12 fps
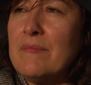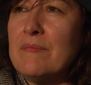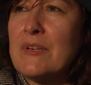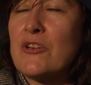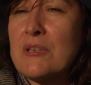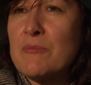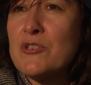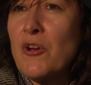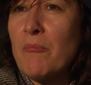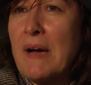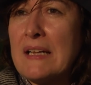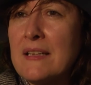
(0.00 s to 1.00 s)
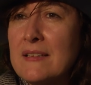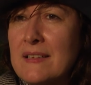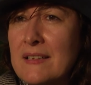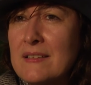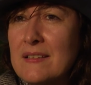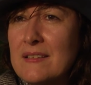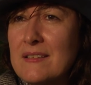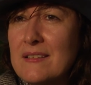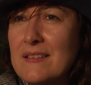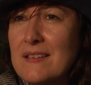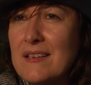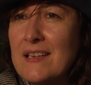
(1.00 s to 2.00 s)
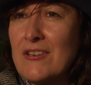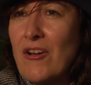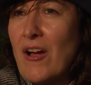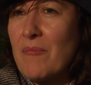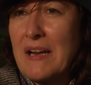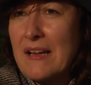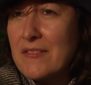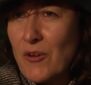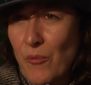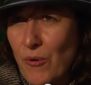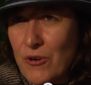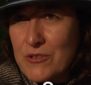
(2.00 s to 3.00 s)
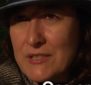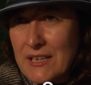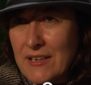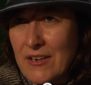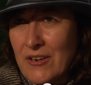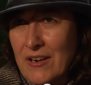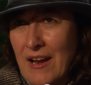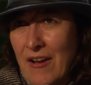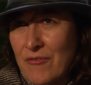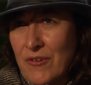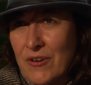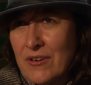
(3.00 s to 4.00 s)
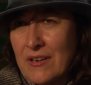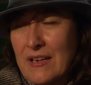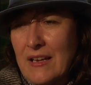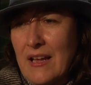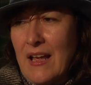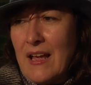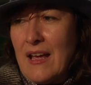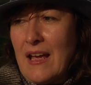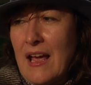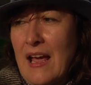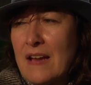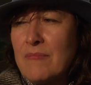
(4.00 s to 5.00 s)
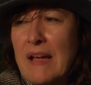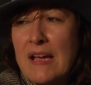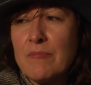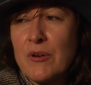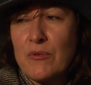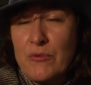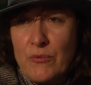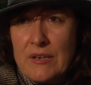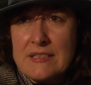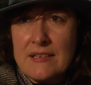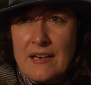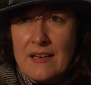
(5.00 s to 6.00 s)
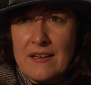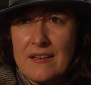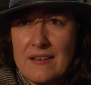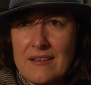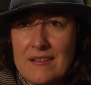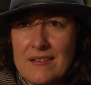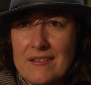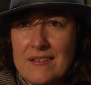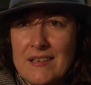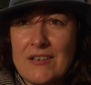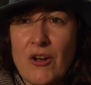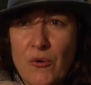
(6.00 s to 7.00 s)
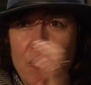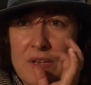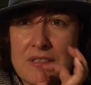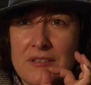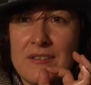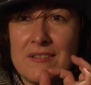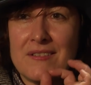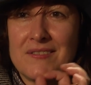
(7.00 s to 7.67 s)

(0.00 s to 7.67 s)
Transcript: because I'm so bad at it. You know, I'm like the worst singer ever. And maybe with whistling. You know, whistle.